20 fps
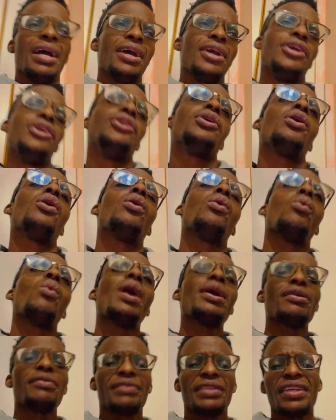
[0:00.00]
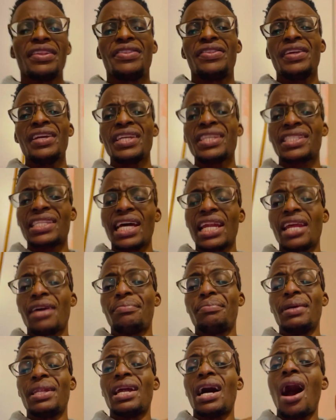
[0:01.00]
You know, one of the things that have
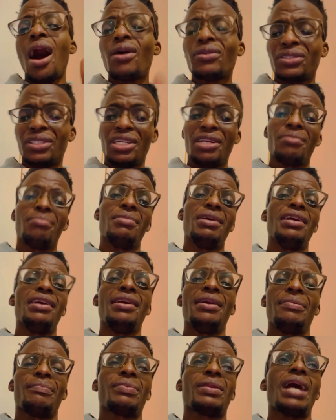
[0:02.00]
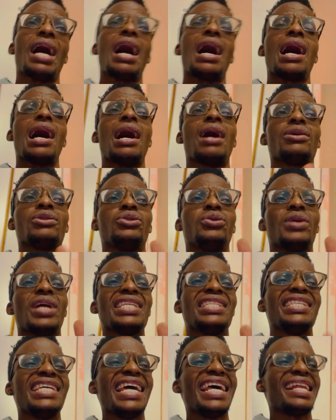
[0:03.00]
been haunting me, uh, should I
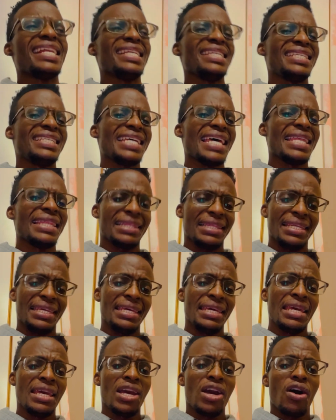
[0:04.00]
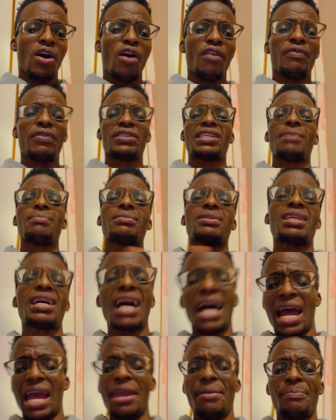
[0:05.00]
say recently or for some
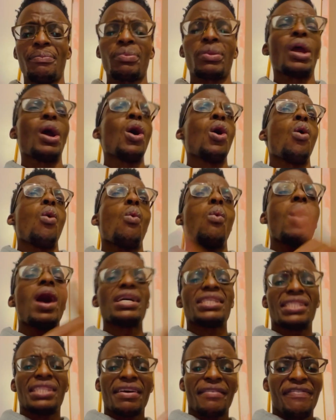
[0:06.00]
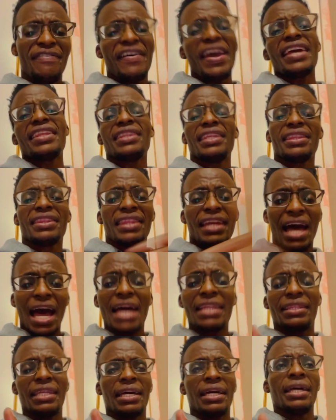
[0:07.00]
time, was the fact
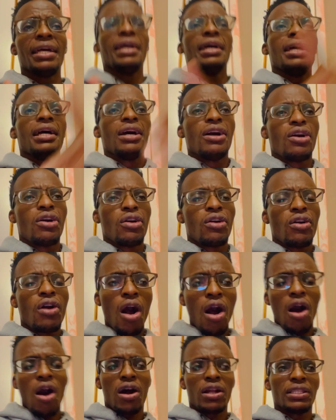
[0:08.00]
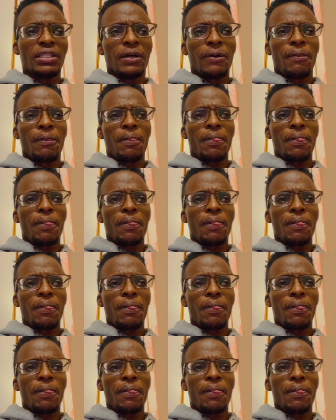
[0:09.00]
that God,